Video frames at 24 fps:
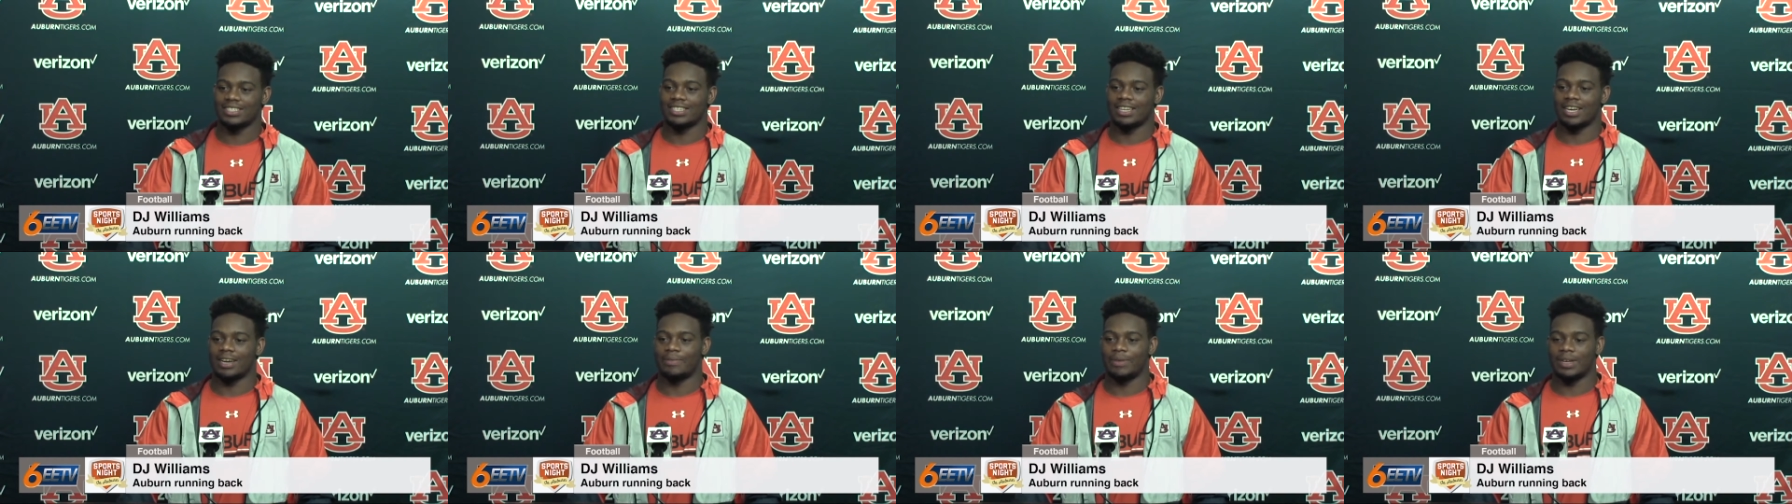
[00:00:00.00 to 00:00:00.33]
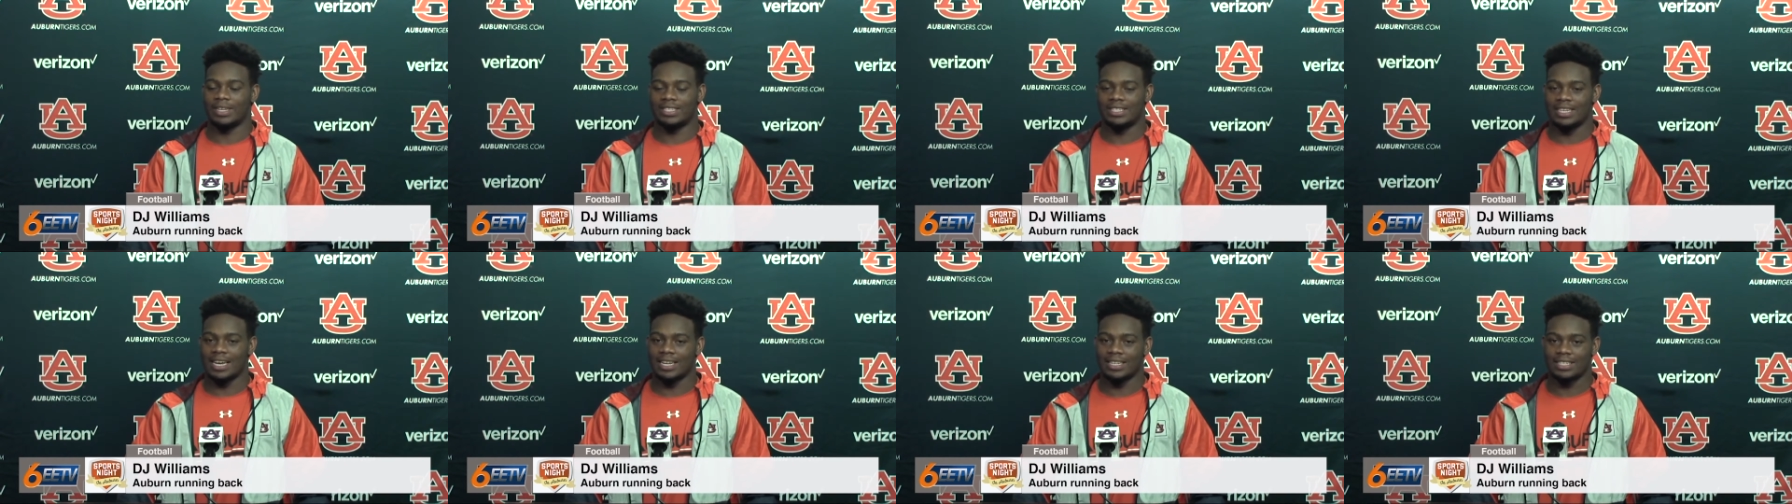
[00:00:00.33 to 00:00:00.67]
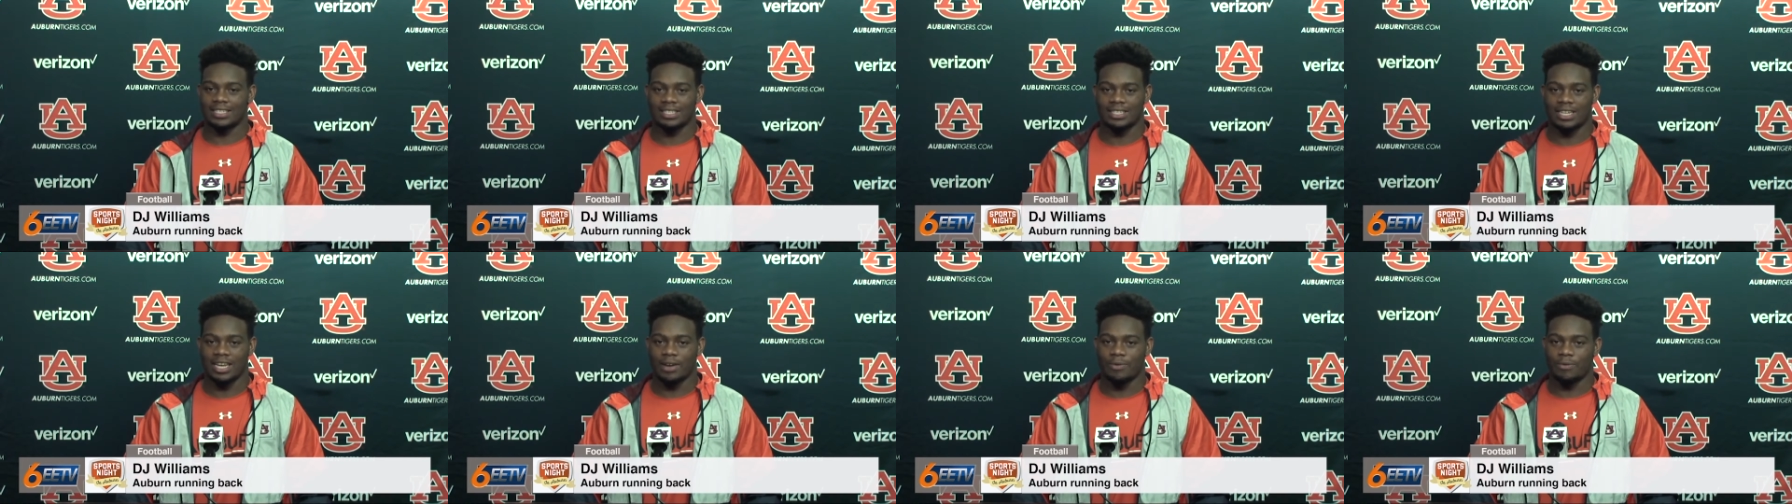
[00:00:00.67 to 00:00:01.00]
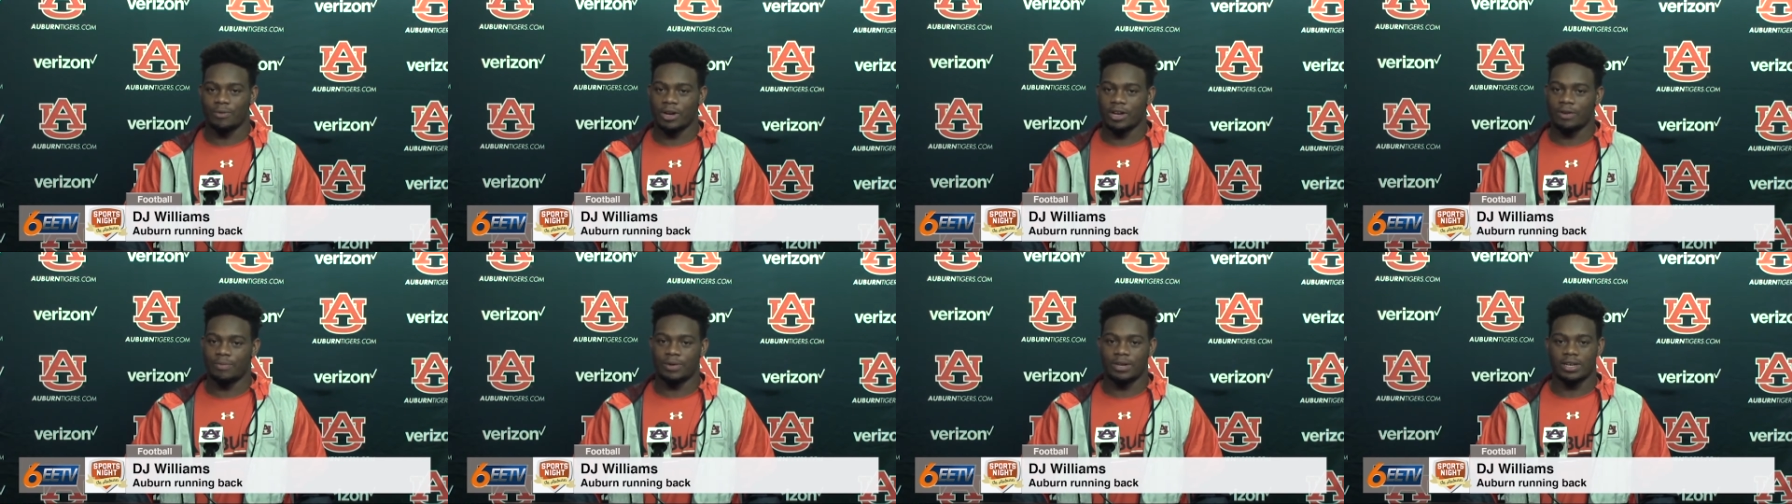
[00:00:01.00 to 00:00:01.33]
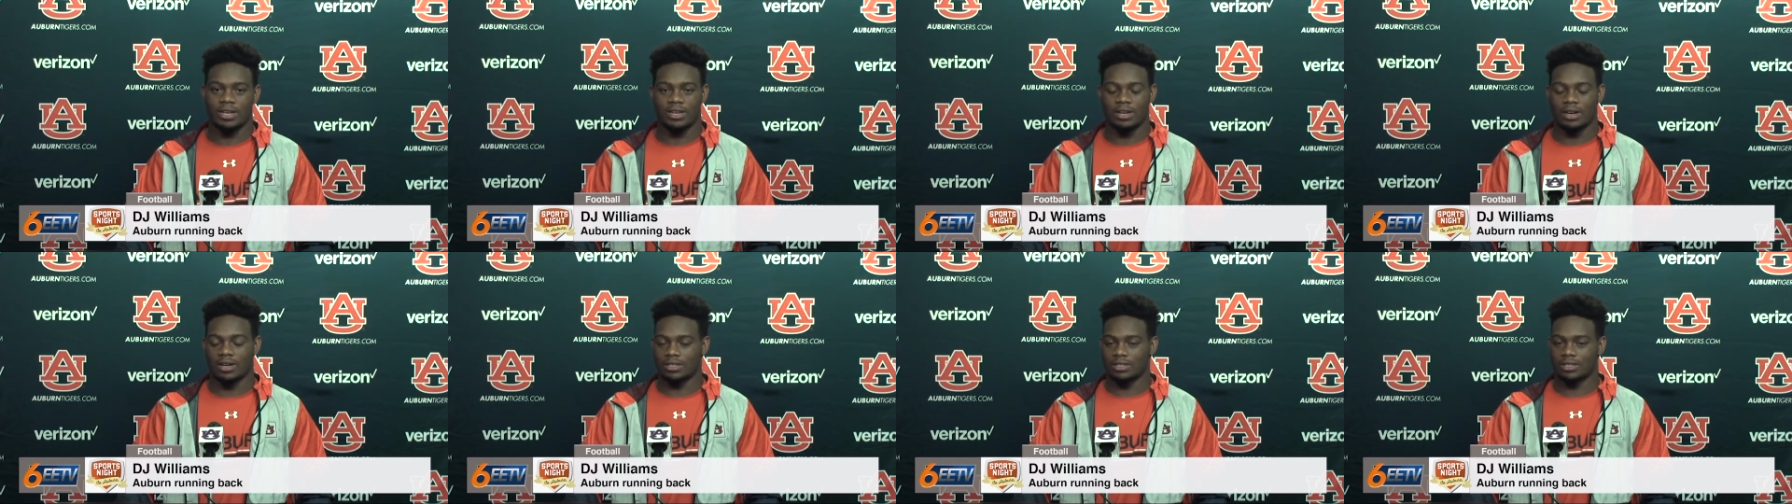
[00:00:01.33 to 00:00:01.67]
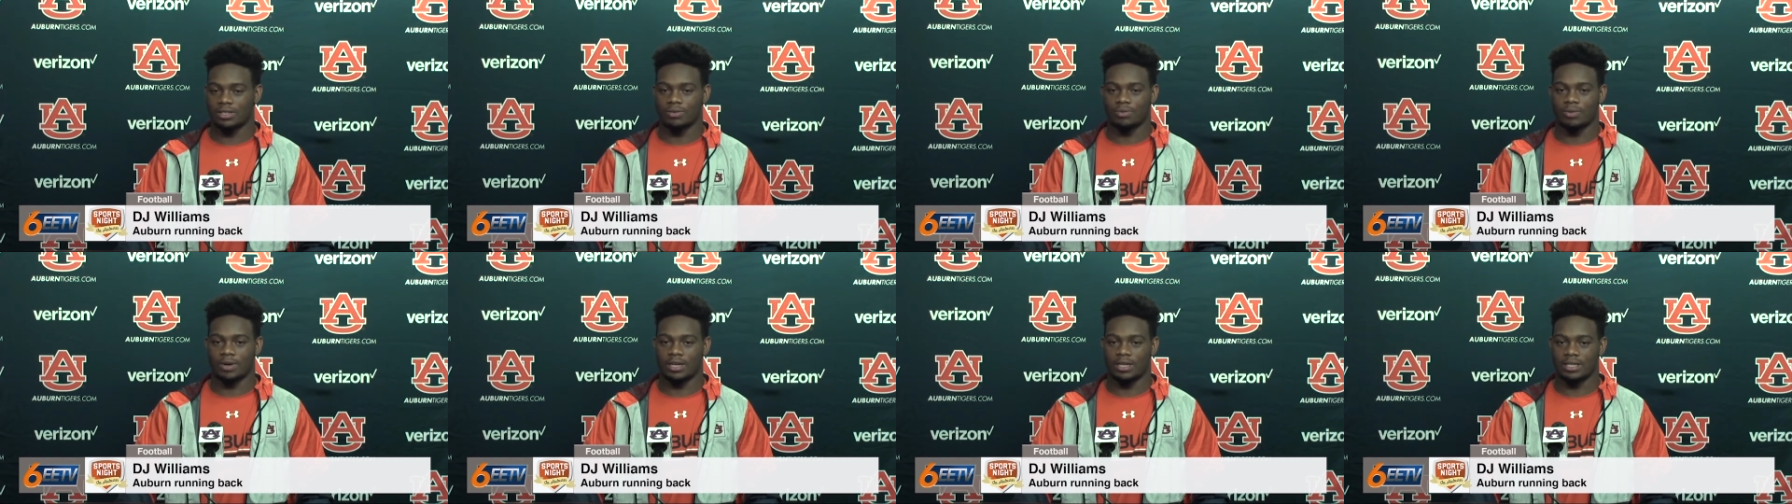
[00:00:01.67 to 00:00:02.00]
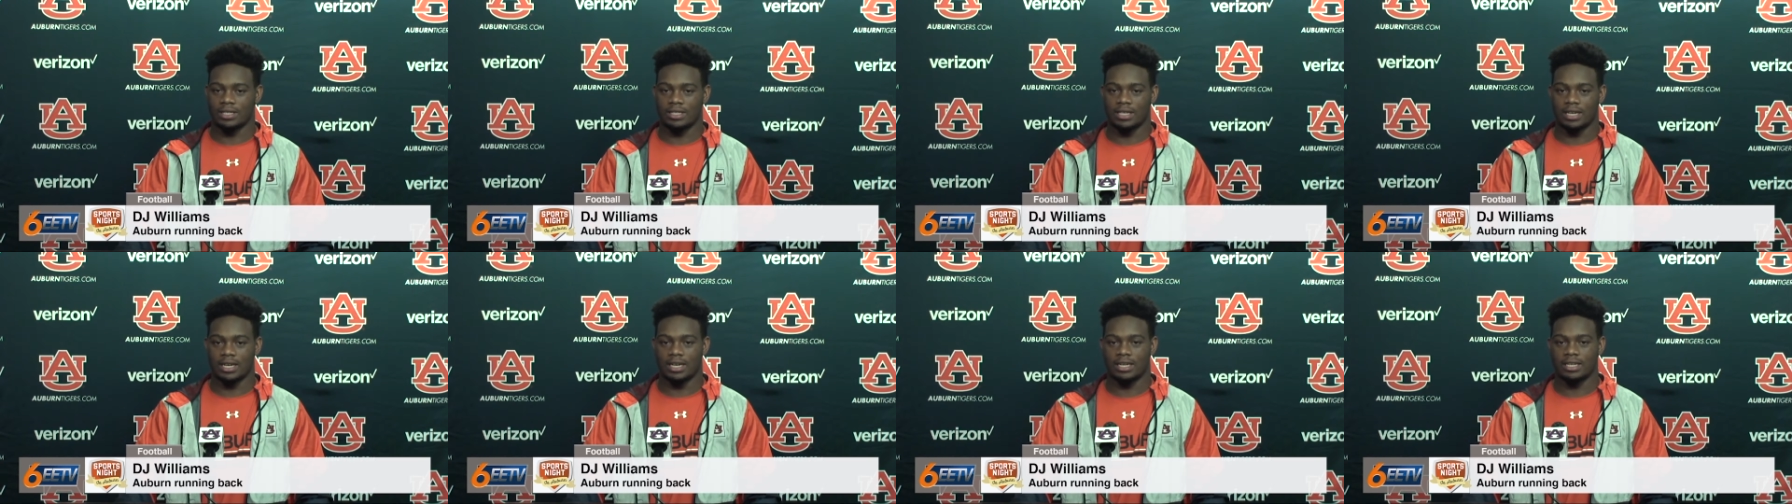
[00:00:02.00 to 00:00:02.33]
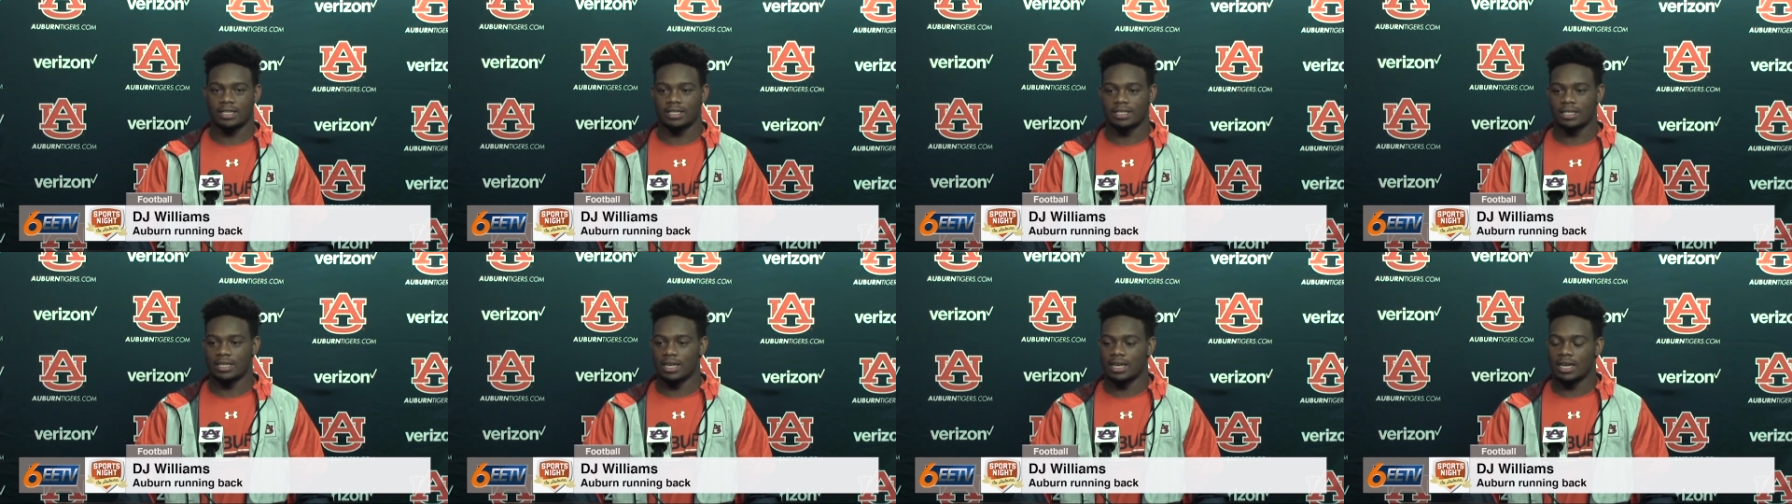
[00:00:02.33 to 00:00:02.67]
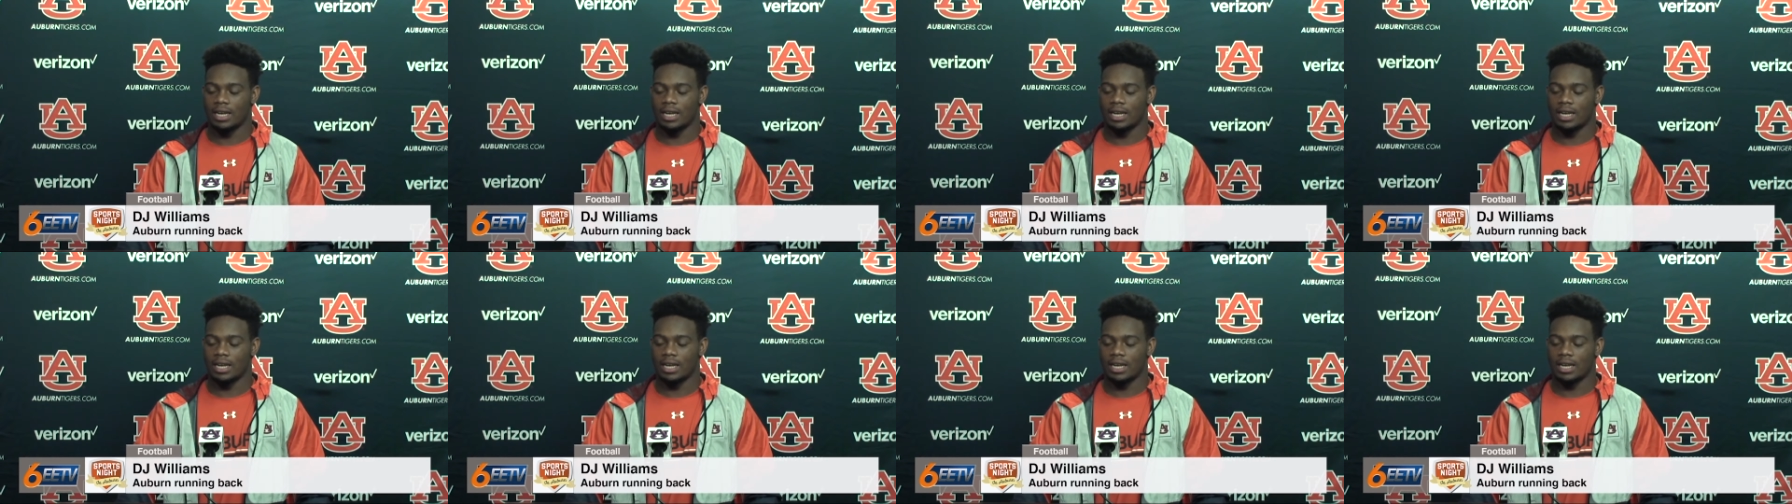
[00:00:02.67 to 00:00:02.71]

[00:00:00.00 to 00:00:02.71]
I mean, Tank's the same way, but he also run inside.